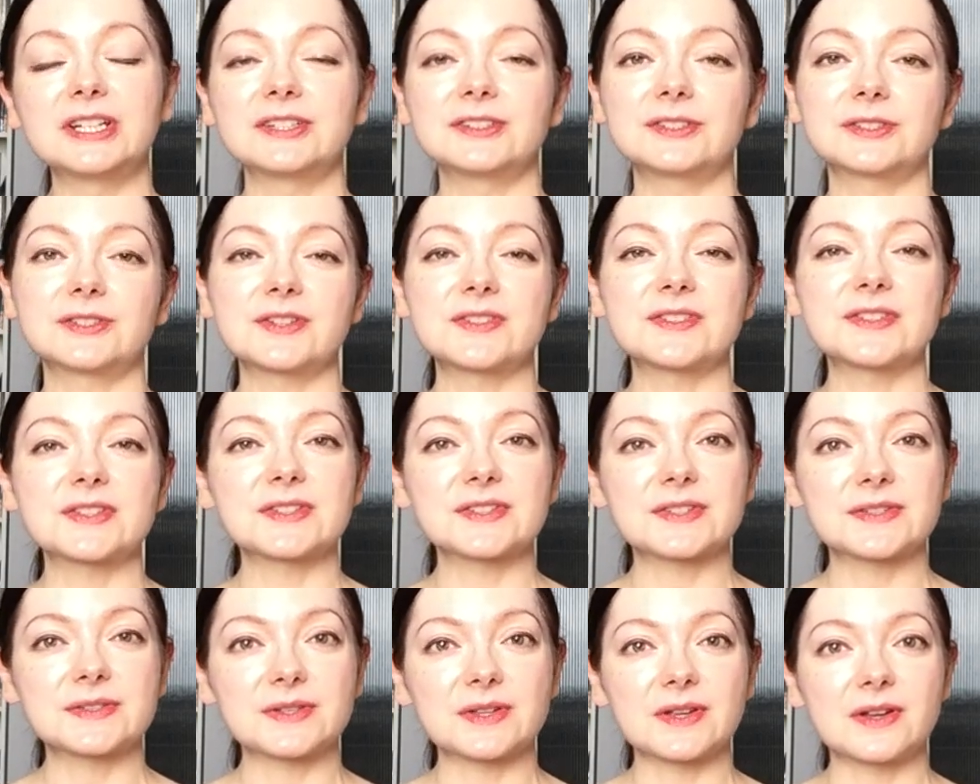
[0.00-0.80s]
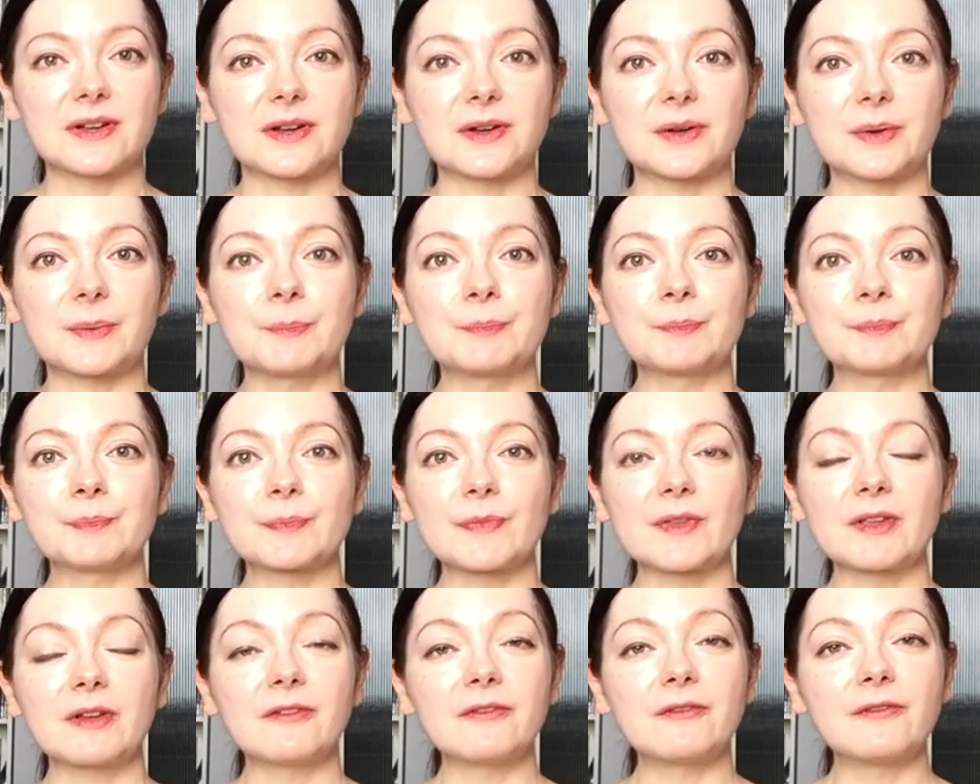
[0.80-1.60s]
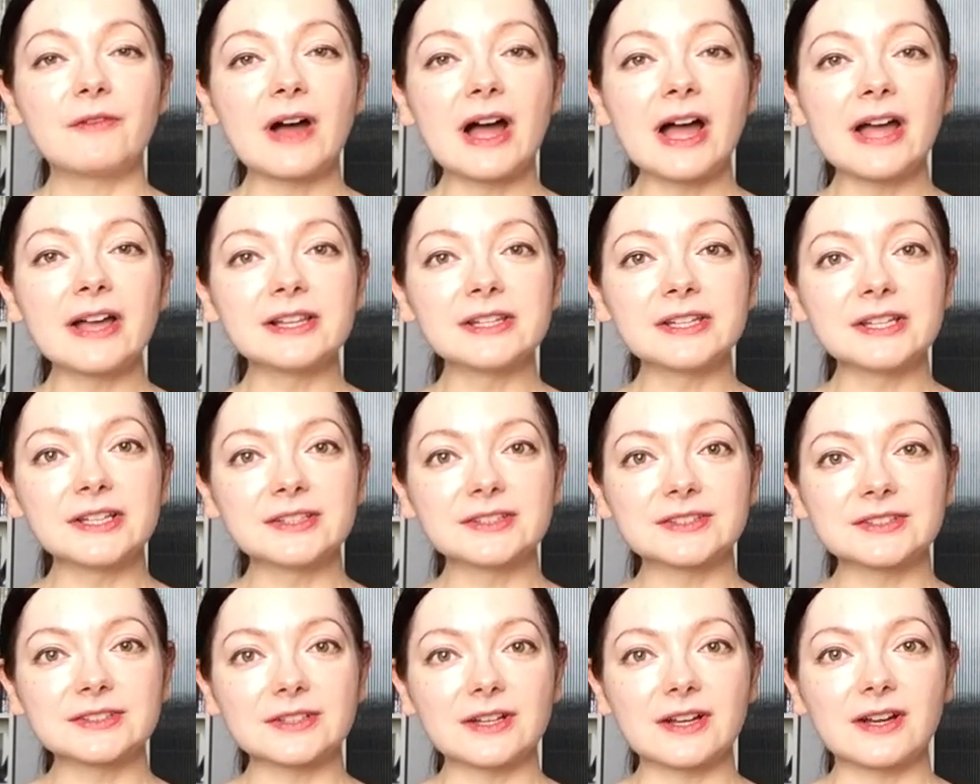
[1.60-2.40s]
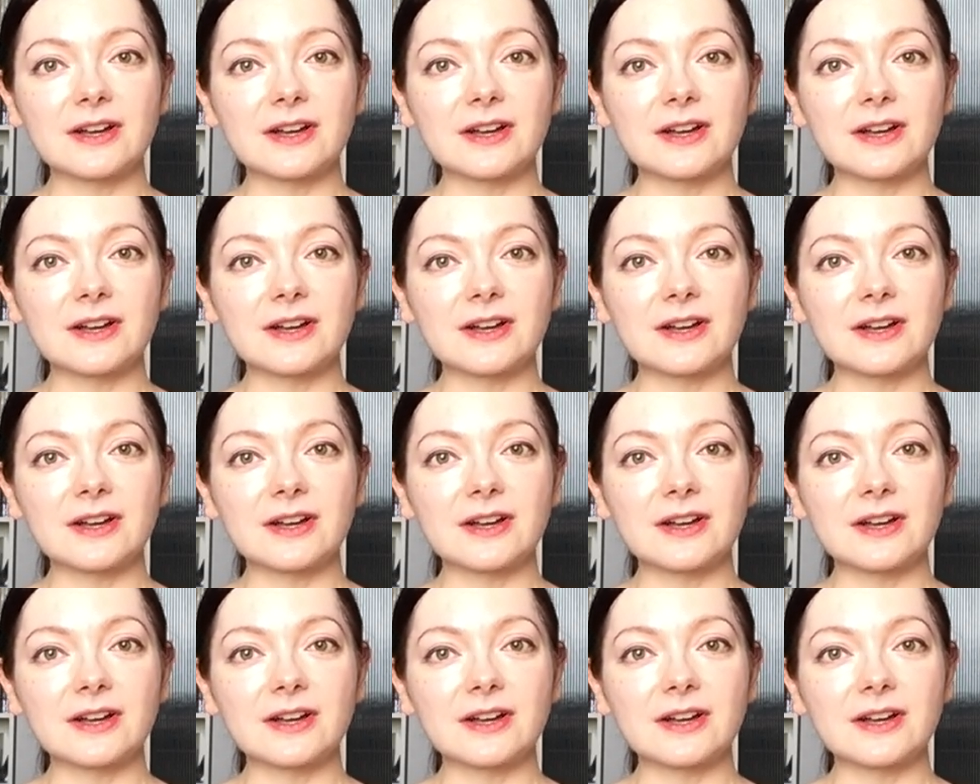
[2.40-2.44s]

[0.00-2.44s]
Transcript: There is this violet